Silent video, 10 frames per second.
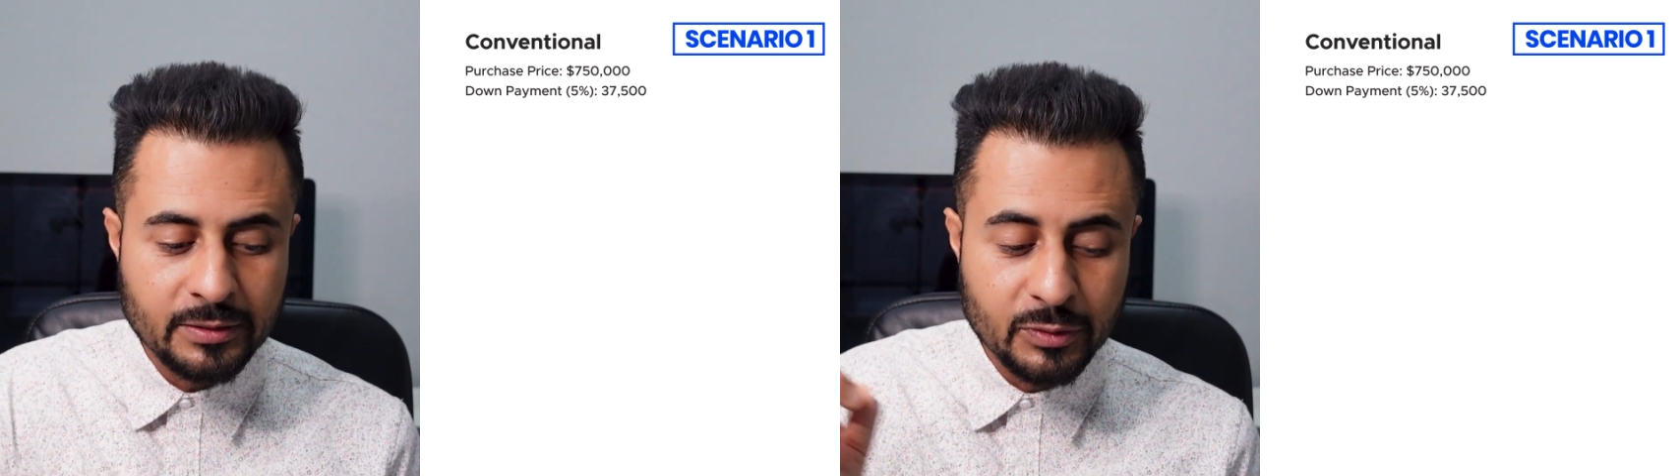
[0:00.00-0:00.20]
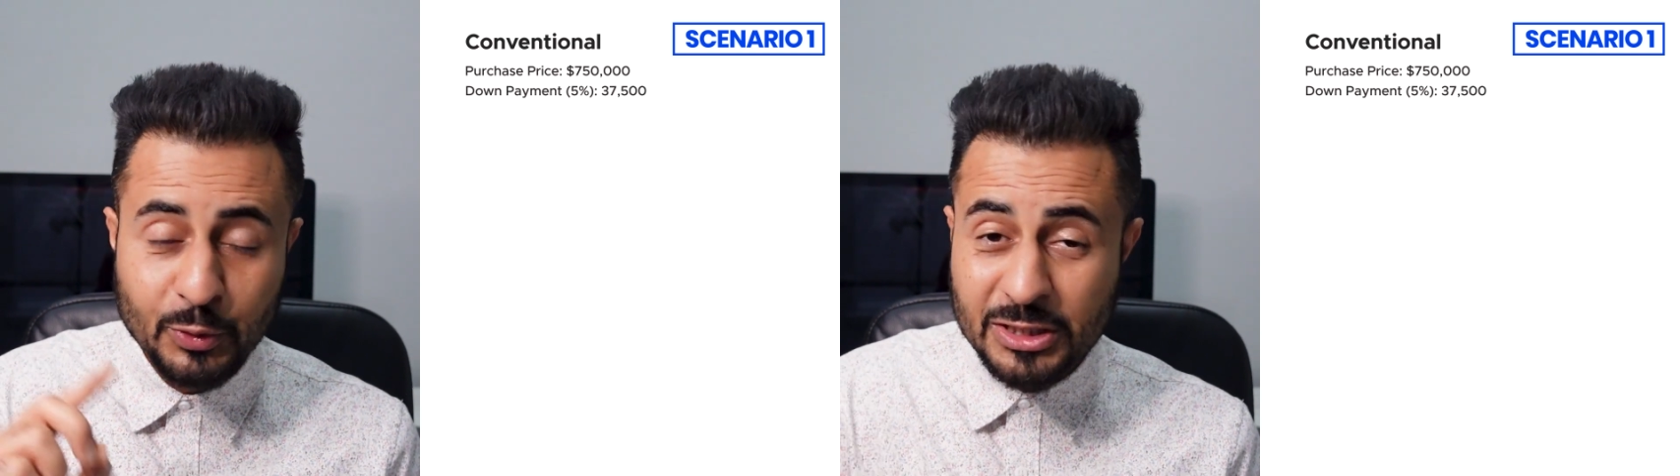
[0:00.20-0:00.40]

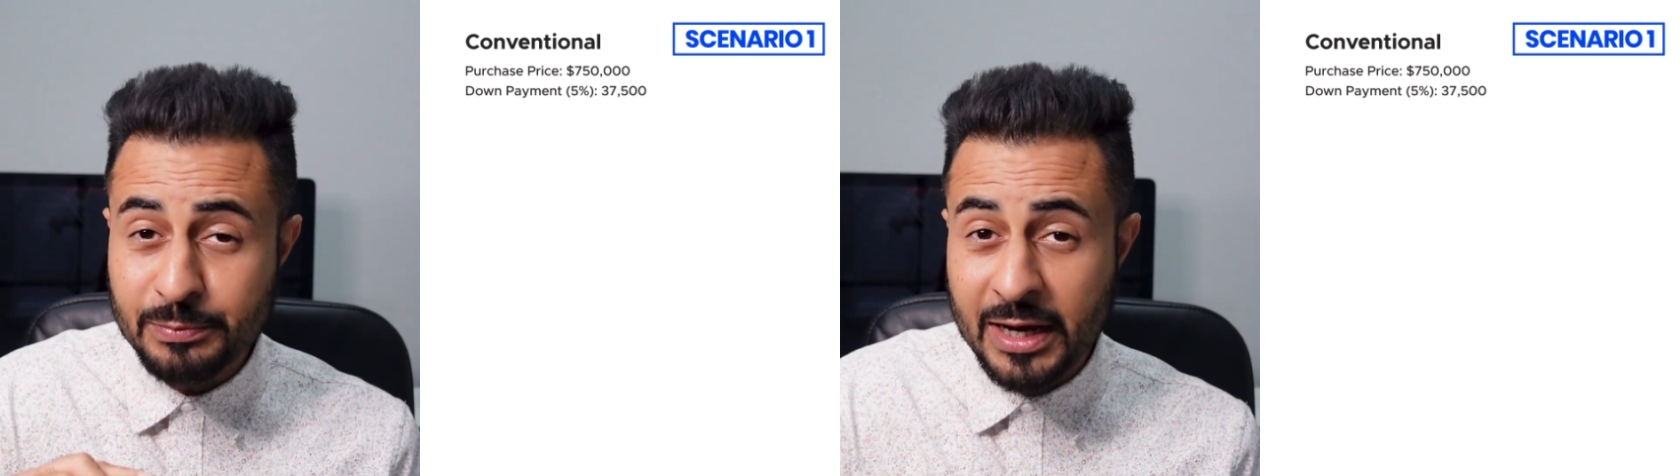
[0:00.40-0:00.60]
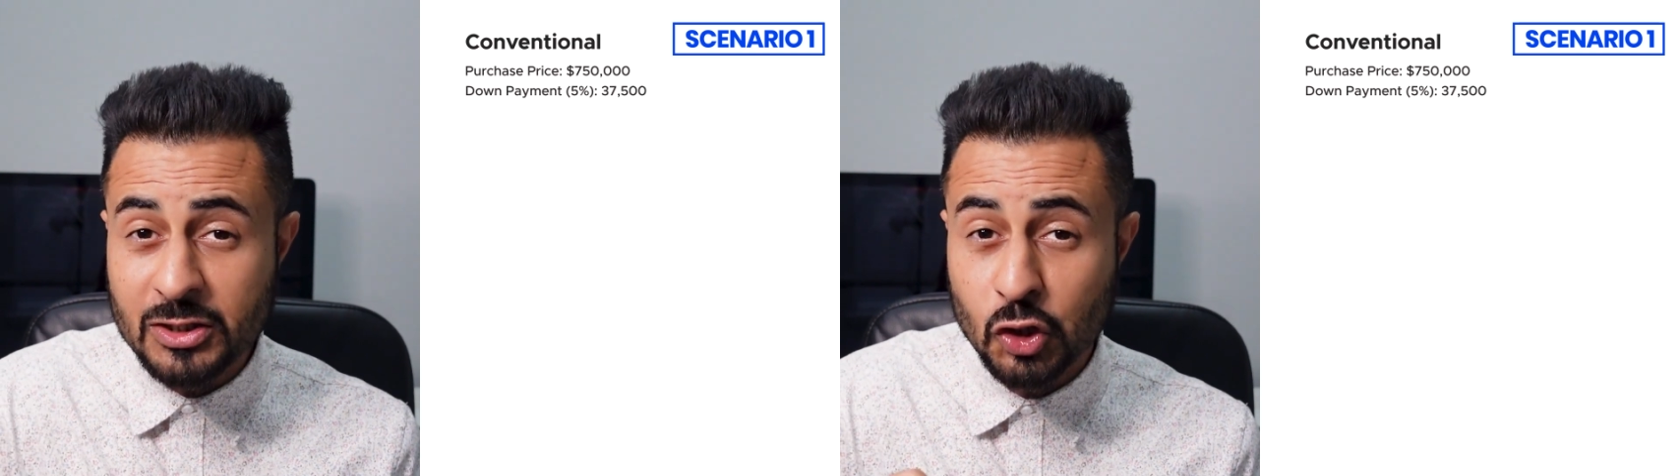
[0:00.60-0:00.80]
which
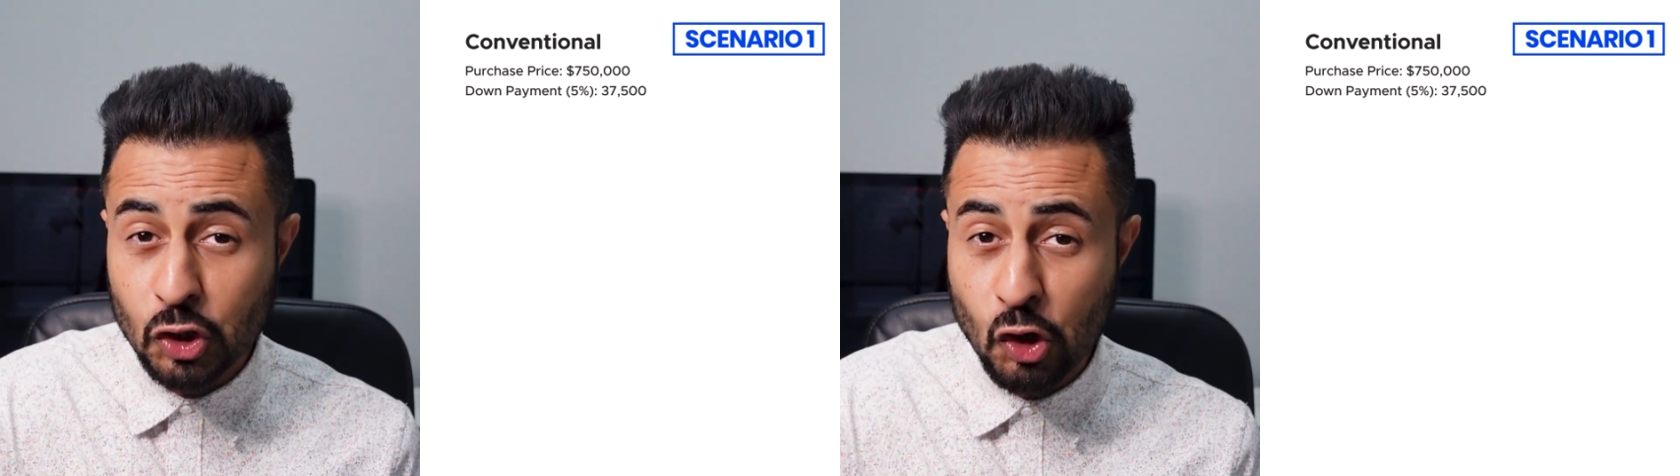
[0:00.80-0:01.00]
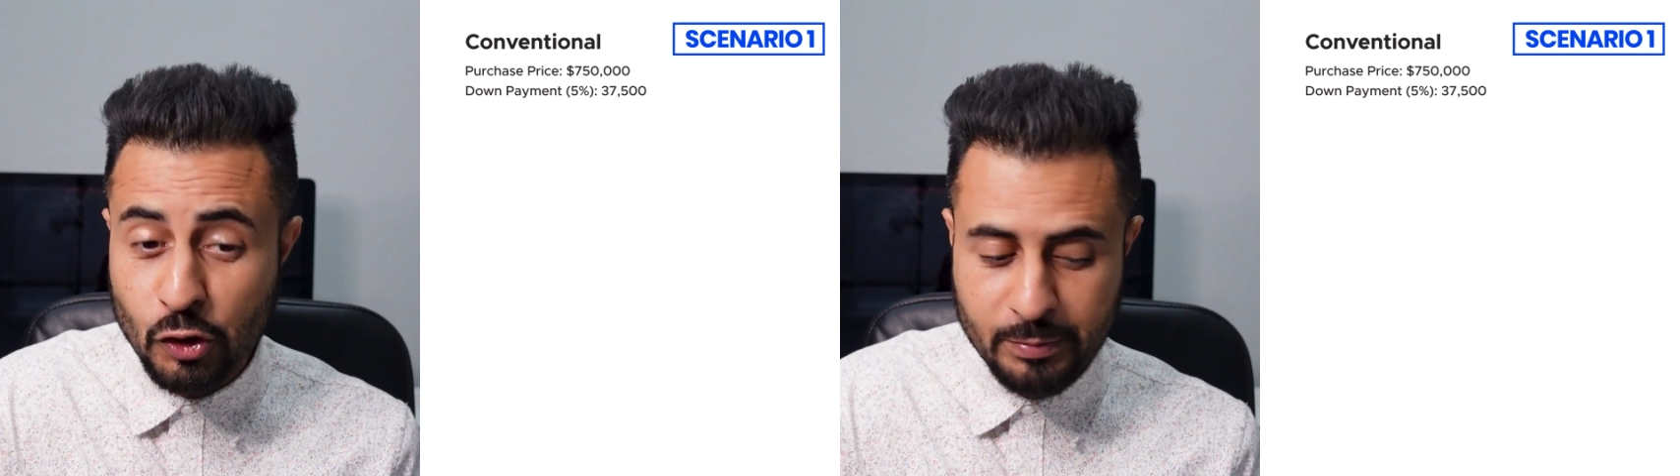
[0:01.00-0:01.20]
makes your
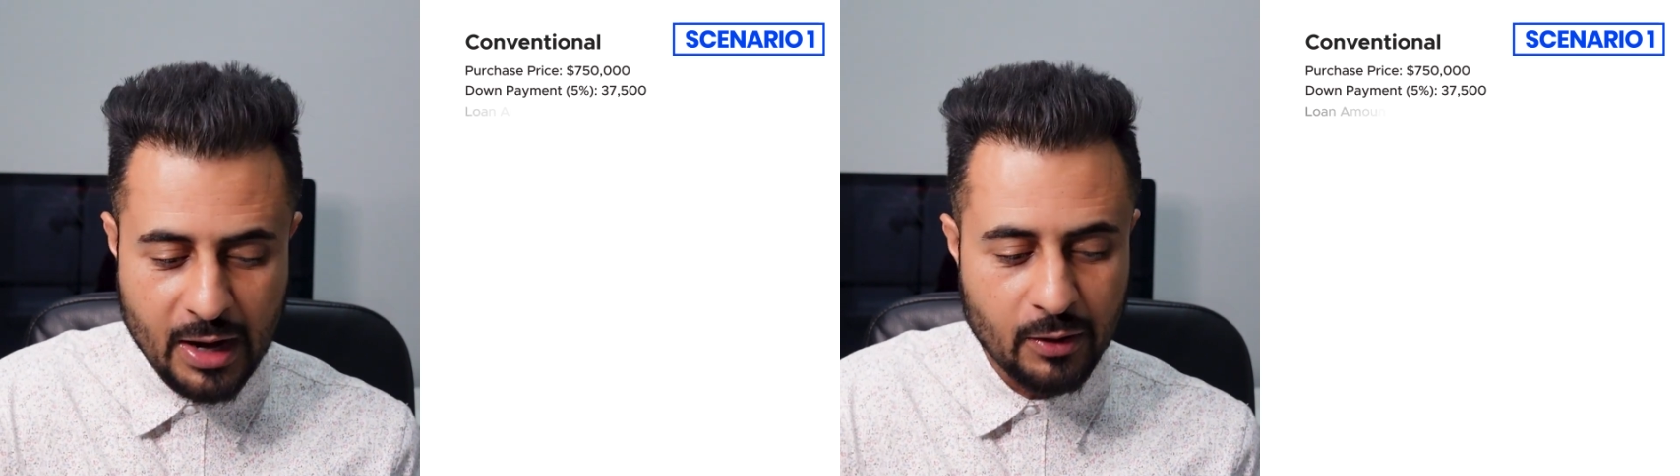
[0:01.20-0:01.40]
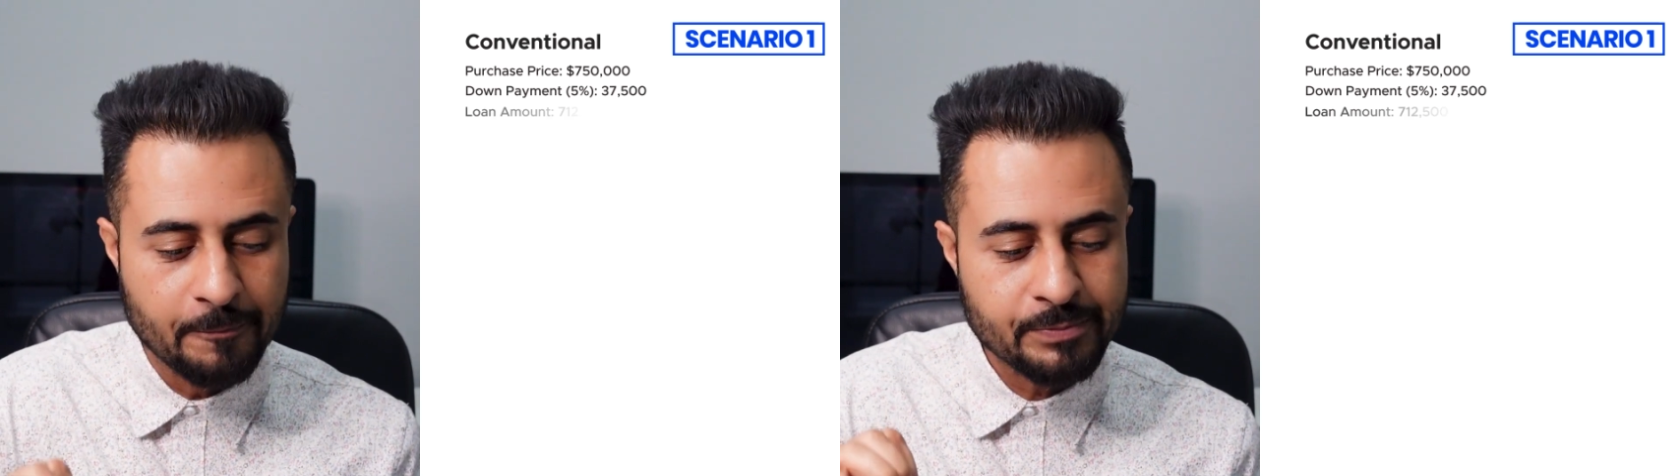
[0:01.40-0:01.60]
loan
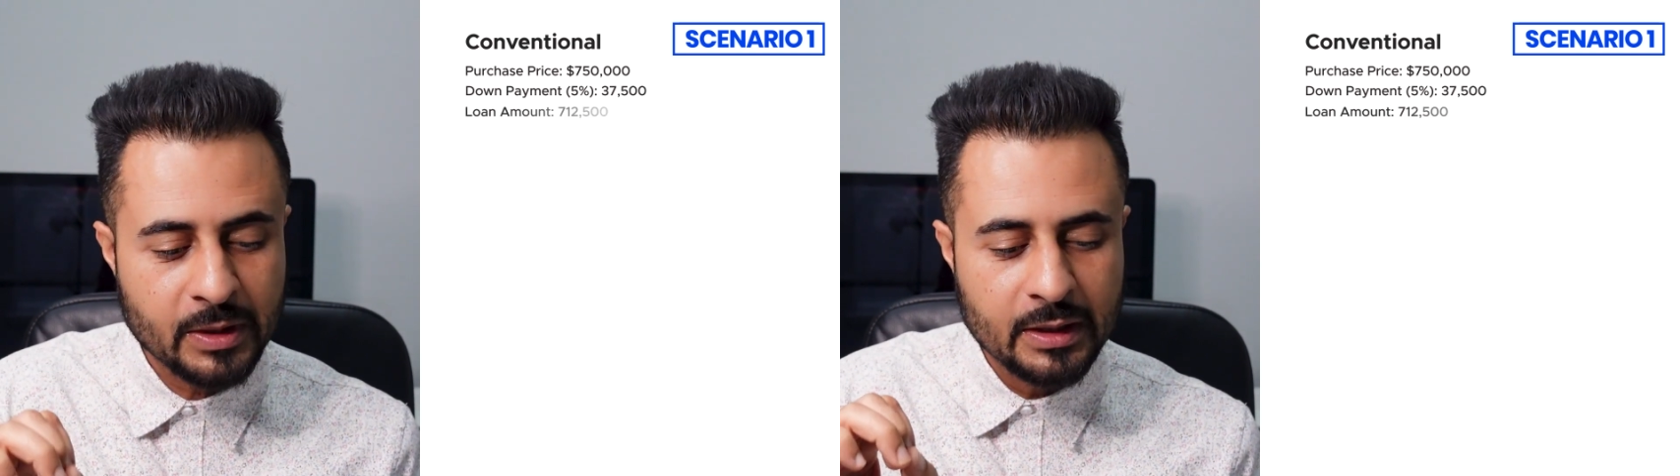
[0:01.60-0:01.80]
amount